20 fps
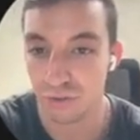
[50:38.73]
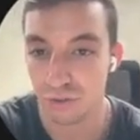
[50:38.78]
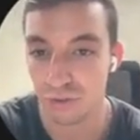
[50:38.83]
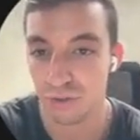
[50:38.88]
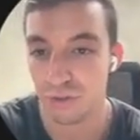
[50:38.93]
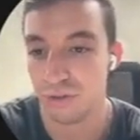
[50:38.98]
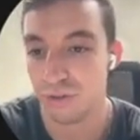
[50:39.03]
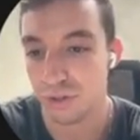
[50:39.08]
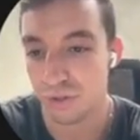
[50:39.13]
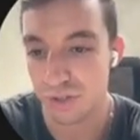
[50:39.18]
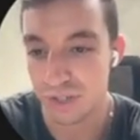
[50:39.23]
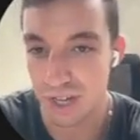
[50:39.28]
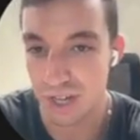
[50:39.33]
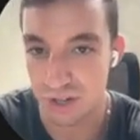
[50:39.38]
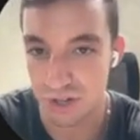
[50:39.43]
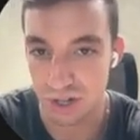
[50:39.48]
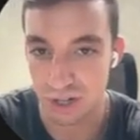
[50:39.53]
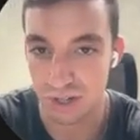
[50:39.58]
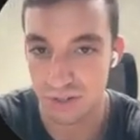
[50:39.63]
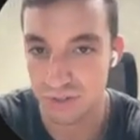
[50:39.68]
your
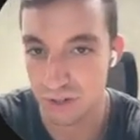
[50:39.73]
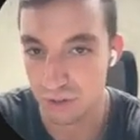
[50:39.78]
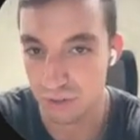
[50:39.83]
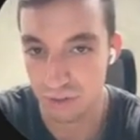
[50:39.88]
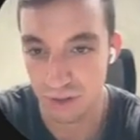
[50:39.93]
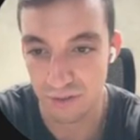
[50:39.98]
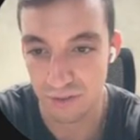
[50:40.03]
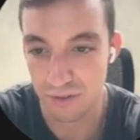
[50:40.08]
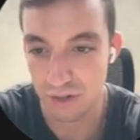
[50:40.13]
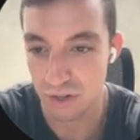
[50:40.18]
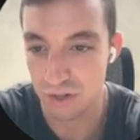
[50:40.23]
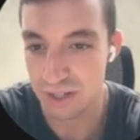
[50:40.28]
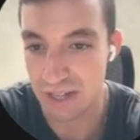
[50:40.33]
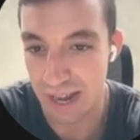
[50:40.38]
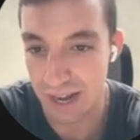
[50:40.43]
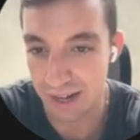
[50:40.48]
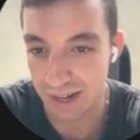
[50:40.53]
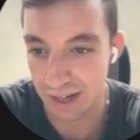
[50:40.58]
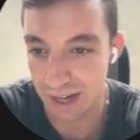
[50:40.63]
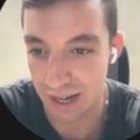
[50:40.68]
scheduler. So if you use
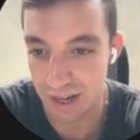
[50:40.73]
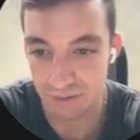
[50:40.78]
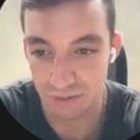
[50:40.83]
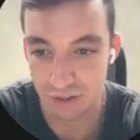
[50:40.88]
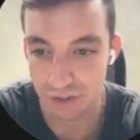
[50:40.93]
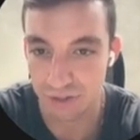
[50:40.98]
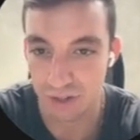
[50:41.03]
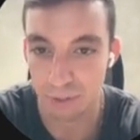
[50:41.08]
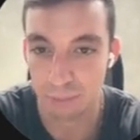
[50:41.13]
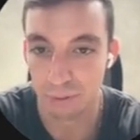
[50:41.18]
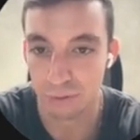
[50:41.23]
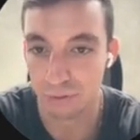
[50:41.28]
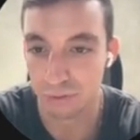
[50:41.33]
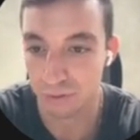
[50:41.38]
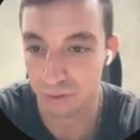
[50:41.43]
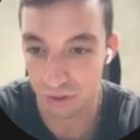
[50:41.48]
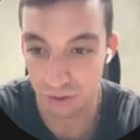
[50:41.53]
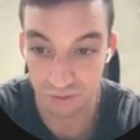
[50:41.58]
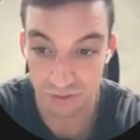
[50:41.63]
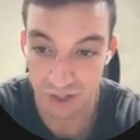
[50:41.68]
Calendly, for
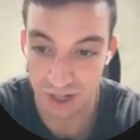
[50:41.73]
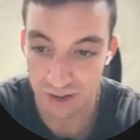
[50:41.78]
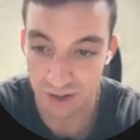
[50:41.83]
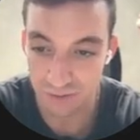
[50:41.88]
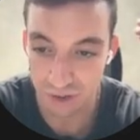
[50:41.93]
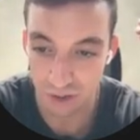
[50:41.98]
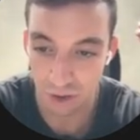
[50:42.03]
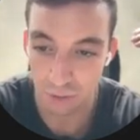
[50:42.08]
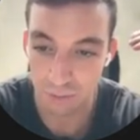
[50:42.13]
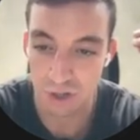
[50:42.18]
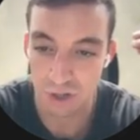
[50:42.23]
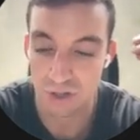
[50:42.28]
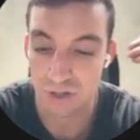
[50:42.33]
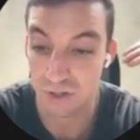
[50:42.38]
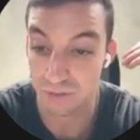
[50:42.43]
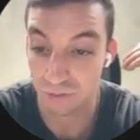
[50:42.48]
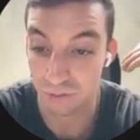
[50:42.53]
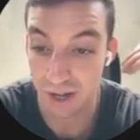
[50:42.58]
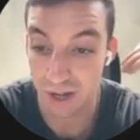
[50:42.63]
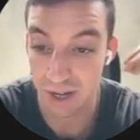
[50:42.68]
example, you obviously have the option
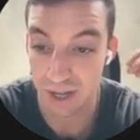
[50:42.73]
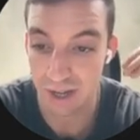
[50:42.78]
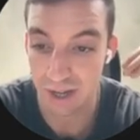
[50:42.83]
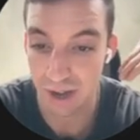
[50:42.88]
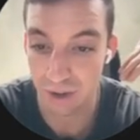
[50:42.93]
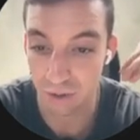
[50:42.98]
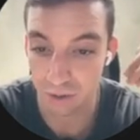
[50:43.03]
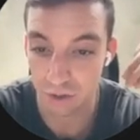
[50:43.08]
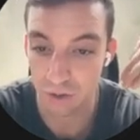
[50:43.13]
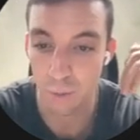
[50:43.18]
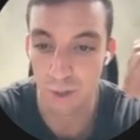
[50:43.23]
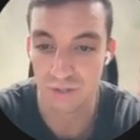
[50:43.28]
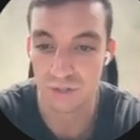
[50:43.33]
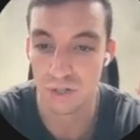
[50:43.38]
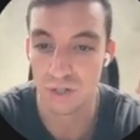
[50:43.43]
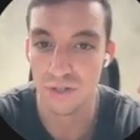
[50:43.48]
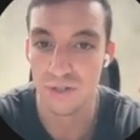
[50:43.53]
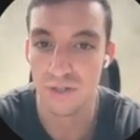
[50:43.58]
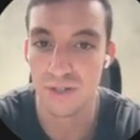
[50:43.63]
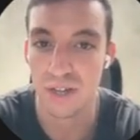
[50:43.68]
to write out
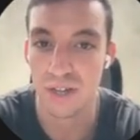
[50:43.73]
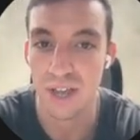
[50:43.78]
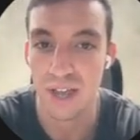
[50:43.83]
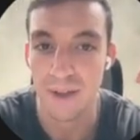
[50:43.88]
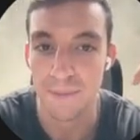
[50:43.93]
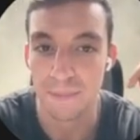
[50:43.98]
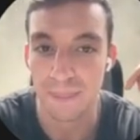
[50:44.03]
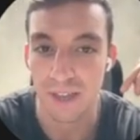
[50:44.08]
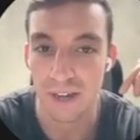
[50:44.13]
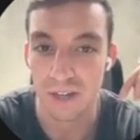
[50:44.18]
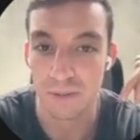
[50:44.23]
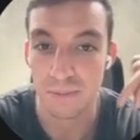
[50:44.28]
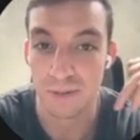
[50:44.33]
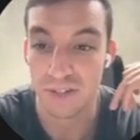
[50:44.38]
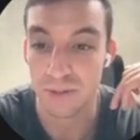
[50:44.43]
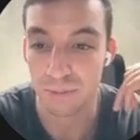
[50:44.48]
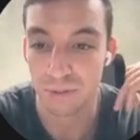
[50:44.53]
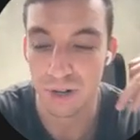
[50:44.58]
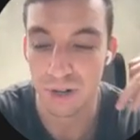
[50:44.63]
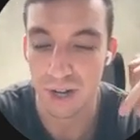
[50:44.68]
questions, and you'd be
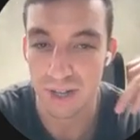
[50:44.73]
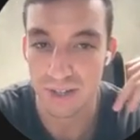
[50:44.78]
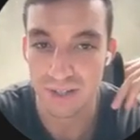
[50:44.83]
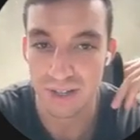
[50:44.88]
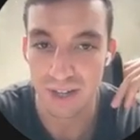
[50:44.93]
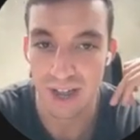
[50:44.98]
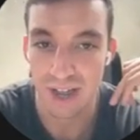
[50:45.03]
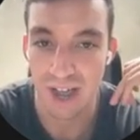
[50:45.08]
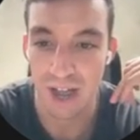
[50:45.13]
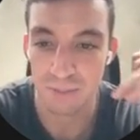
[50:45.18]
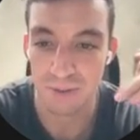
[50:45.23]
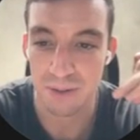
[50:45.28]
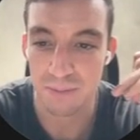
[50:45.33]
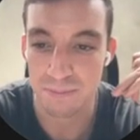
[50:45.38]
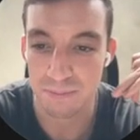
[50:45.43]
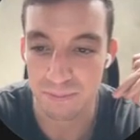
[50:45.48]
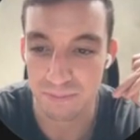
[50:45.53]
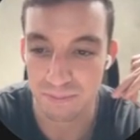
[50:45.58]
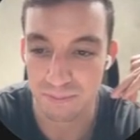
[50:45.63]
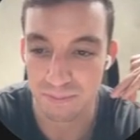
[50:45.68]
surprised at how many
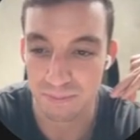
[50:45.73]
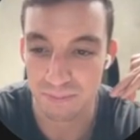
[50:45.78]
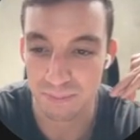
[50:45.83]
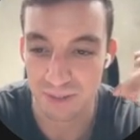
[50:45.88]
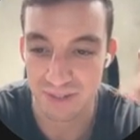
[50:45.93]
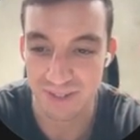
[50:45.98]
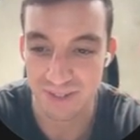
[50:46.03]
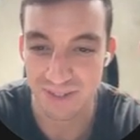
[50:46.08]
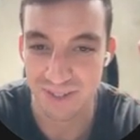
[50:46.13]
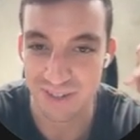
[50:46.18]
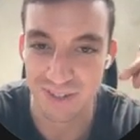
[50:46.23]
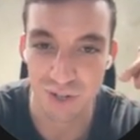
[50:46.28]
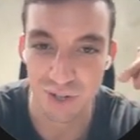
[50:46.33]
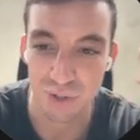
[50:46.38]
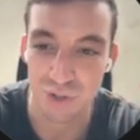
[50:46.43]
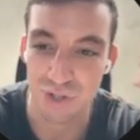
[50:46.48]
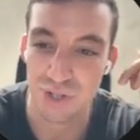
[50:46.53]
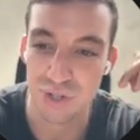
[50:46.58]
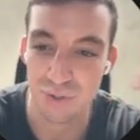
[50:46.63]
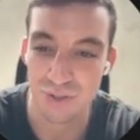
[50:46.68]
businesses
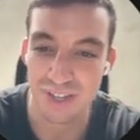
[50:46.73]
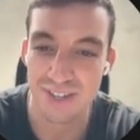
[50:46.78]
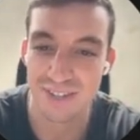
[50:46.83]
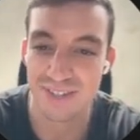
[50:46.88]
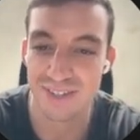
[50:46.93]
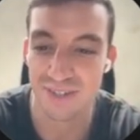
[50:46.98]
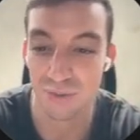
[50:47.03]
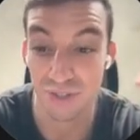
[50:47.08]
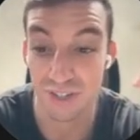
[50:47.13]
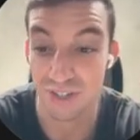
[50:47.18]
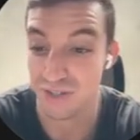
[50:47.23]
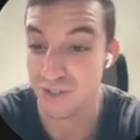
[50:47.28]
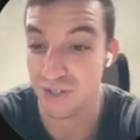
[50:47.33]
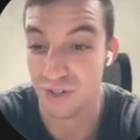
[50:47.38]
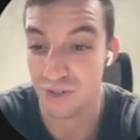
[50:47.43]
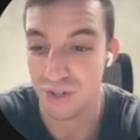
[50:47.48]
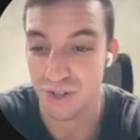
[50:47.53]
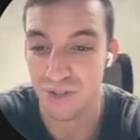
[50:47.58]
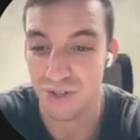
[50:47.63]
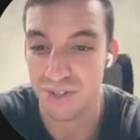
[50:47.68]
don't do this, or they just
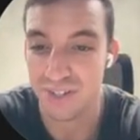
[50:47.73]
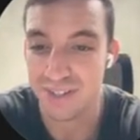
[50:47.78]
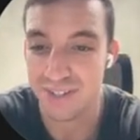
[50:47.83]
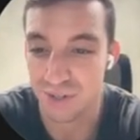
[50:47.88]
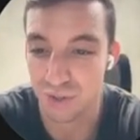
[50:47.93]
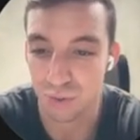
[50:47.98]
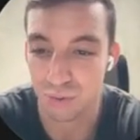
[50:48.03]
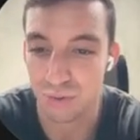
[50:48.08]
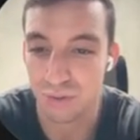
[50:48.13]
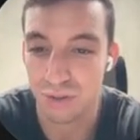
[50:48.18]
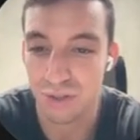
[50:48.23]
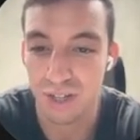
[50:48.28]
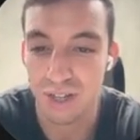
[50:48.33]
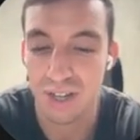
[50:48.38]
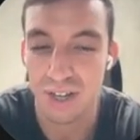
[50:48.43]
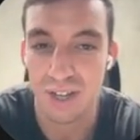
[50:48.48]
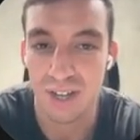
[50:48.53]
don't use this at all.